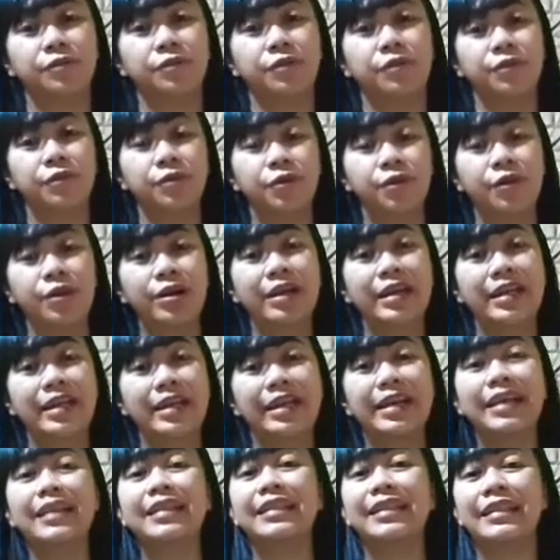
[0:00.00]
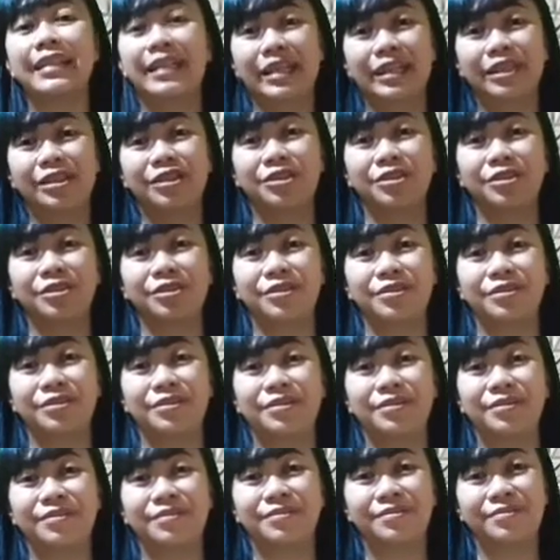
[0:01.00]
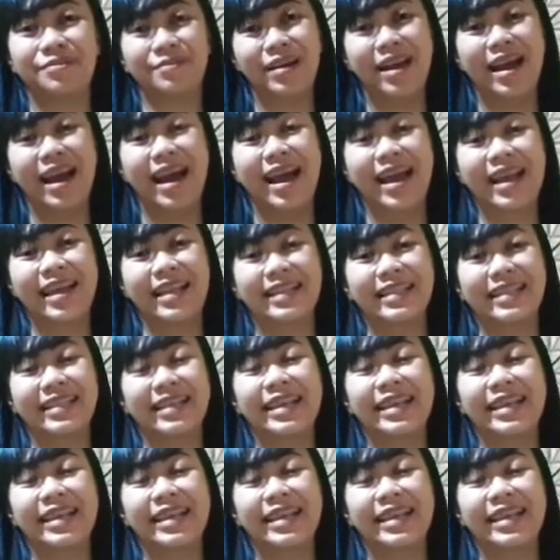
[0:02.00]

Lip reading: for the teacher, right?